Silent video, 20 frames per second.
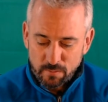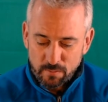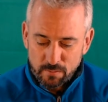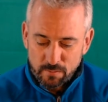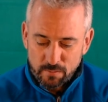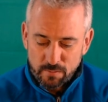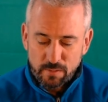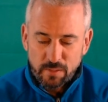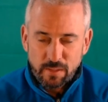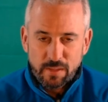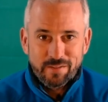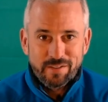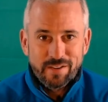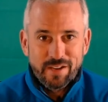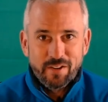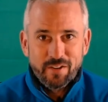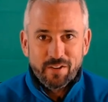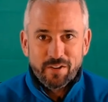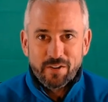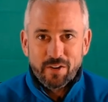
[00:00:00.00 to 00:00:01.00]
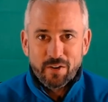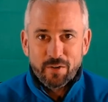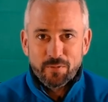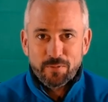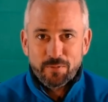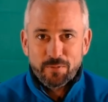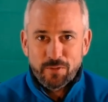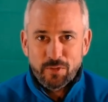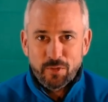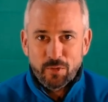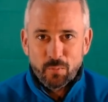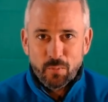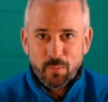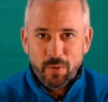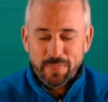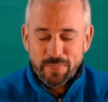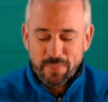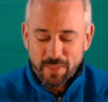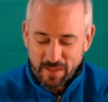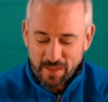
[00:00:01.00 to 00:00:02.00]
Now, I don't know if you
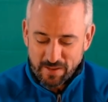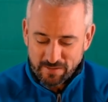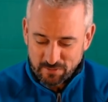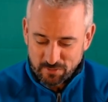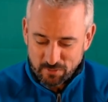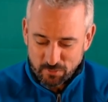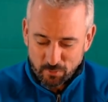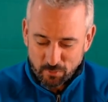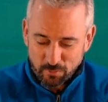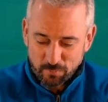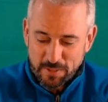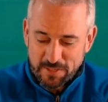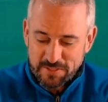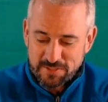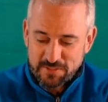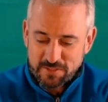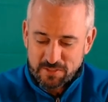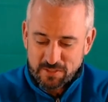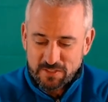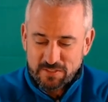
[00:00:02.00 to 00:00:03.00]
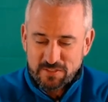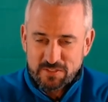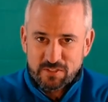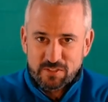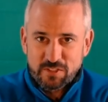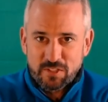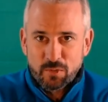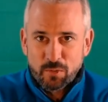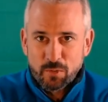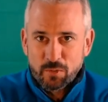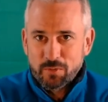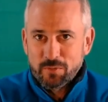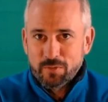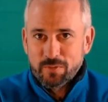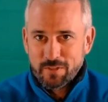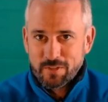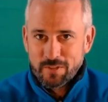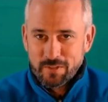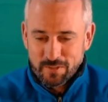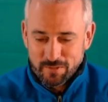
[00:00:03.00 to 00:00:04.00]
read that and you thought pestilence and you thought
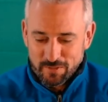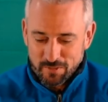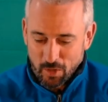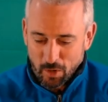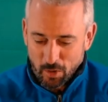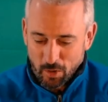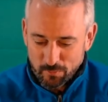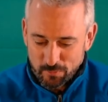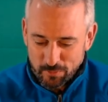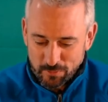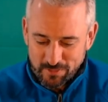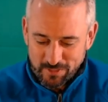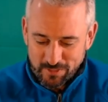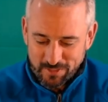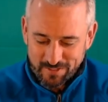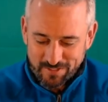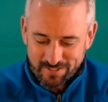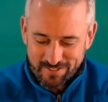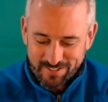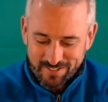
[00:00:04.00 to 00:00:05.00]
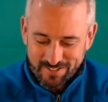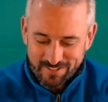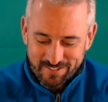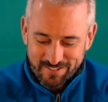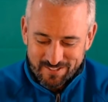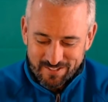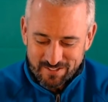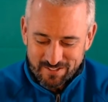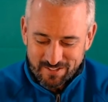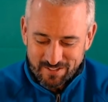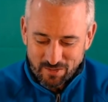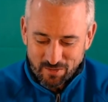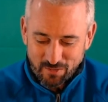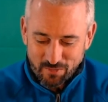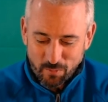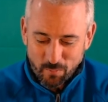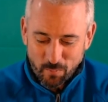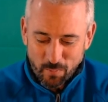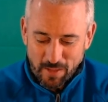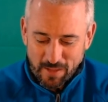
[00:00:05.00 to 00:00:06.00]
COVID along the
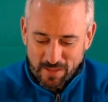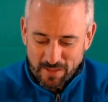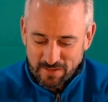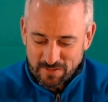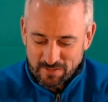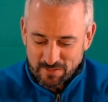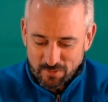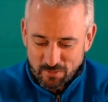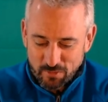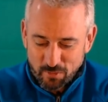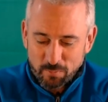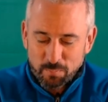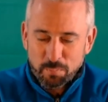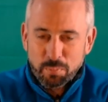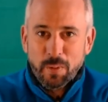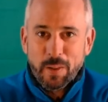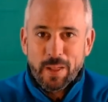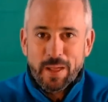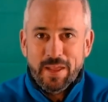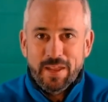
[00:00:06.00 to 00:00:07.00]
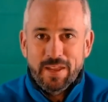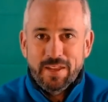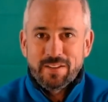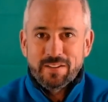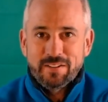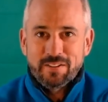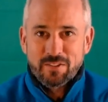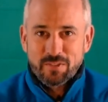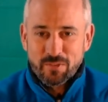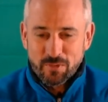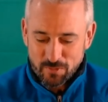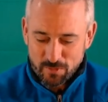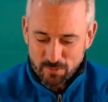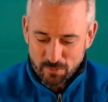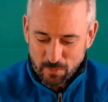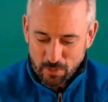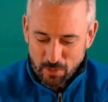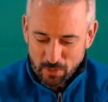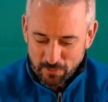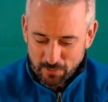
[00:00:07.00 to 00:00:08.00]
way, and you thought plague and you thought
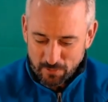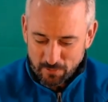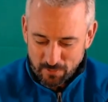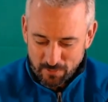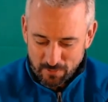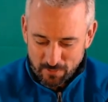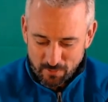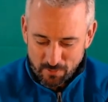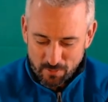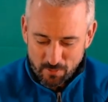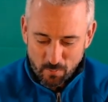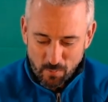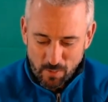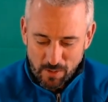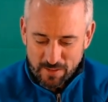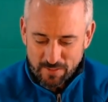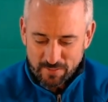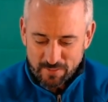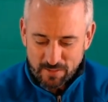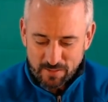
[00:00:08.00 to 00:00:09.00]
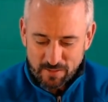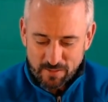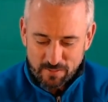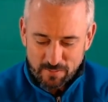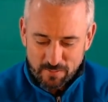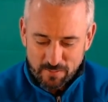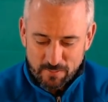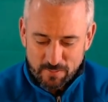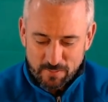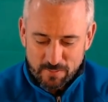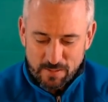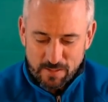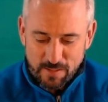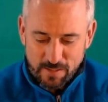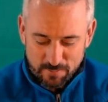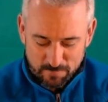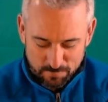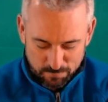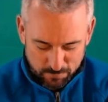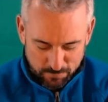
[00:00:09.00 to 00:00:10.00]
corona along the way there.
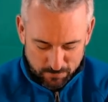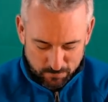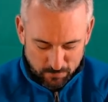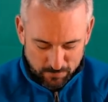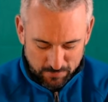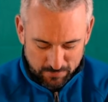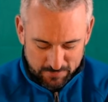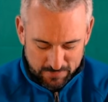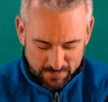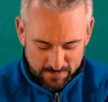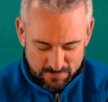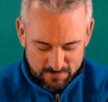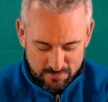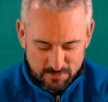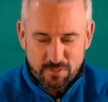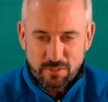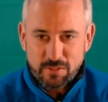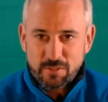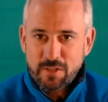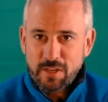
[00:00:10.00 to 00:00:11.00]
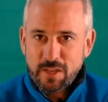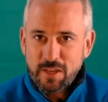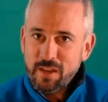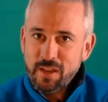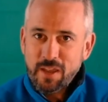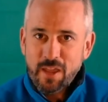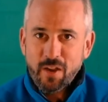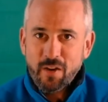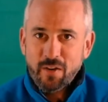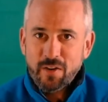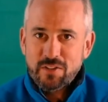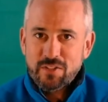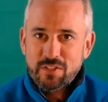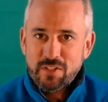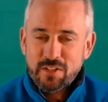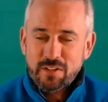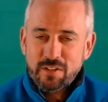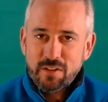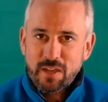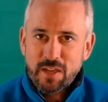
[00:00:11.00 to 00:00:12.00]
But it really is
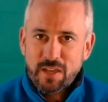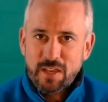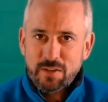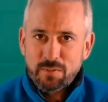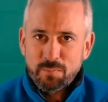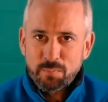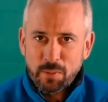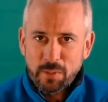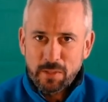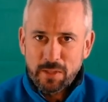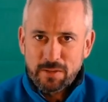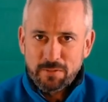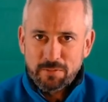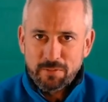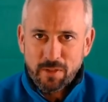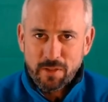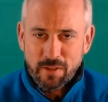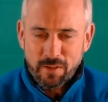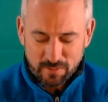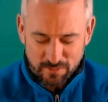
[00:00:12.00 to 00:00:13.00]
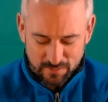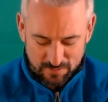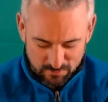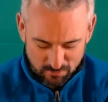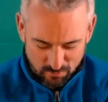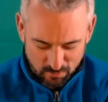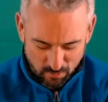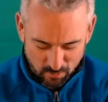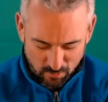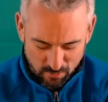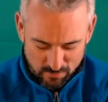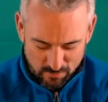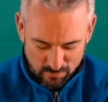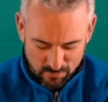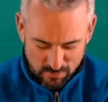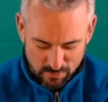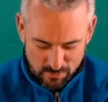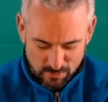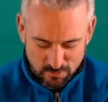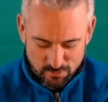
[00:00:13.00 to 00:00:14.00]
encouraging a believer in God
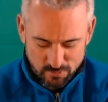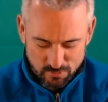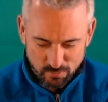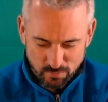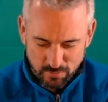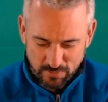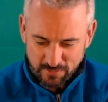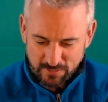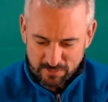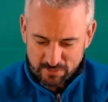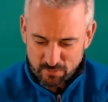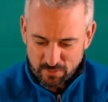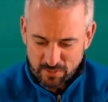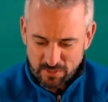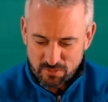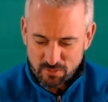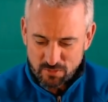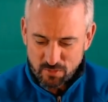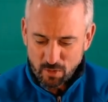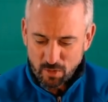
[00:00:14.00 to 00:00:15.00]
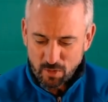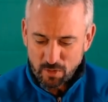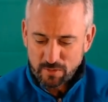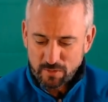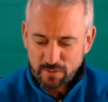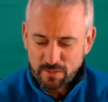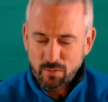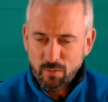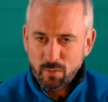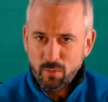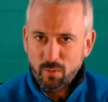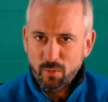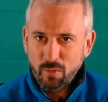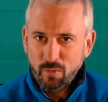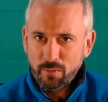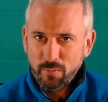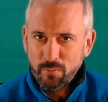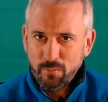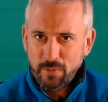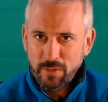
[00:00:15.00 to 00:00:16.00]
to really trust God in all
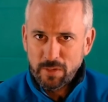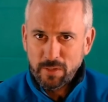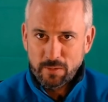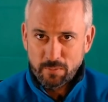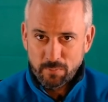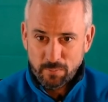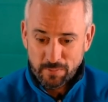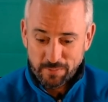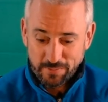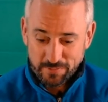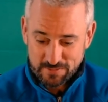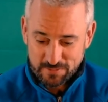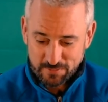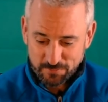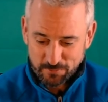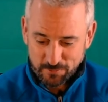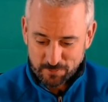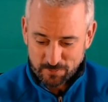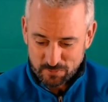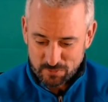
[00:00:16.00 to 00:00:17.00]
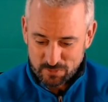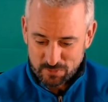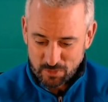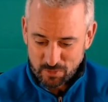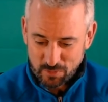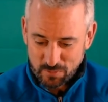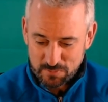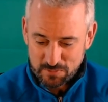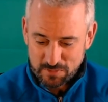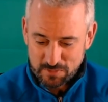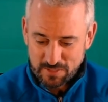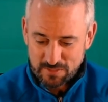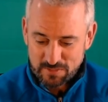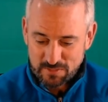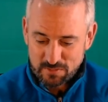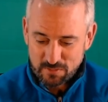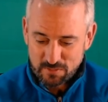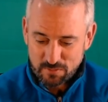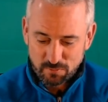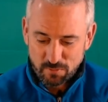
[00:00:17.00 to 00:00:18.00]
the really, really difficult
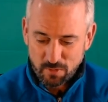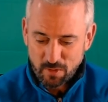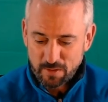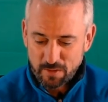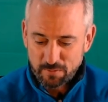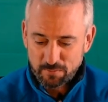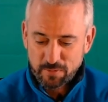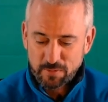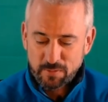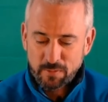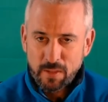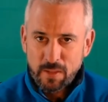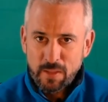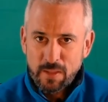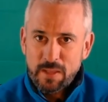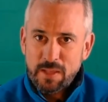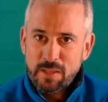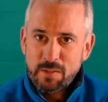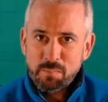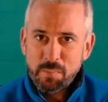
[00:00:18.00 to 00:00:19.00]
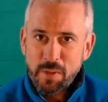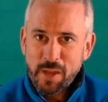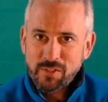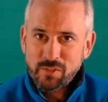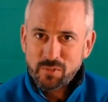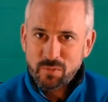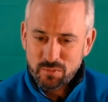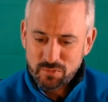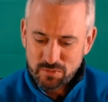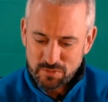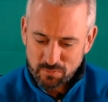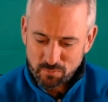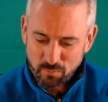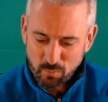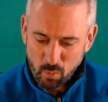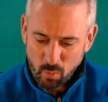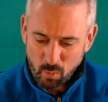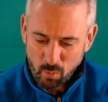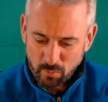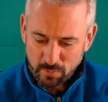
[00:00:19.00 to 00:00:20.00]
circumstances of life, in battles, in
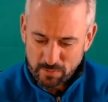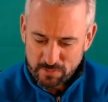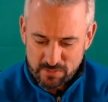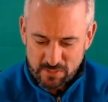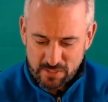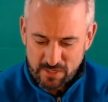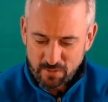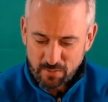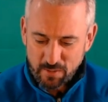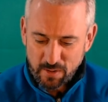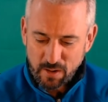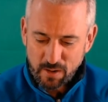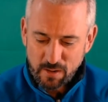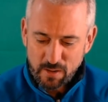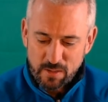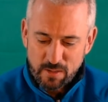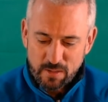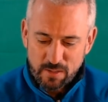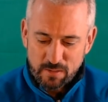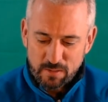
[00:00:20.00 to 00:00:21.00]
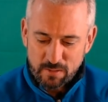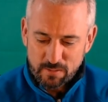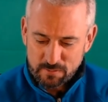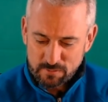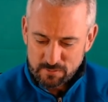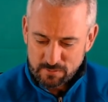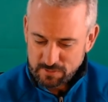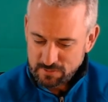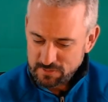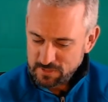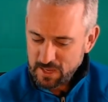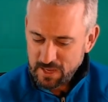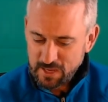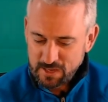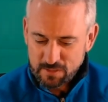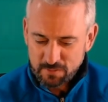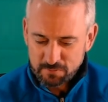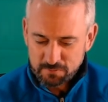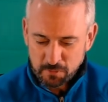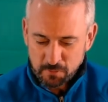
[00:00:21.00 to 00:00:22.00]
war, in terror, the dark
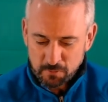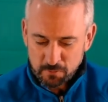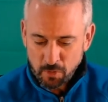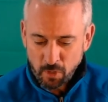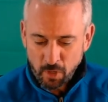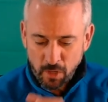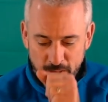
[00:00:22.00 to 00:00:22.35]
at night,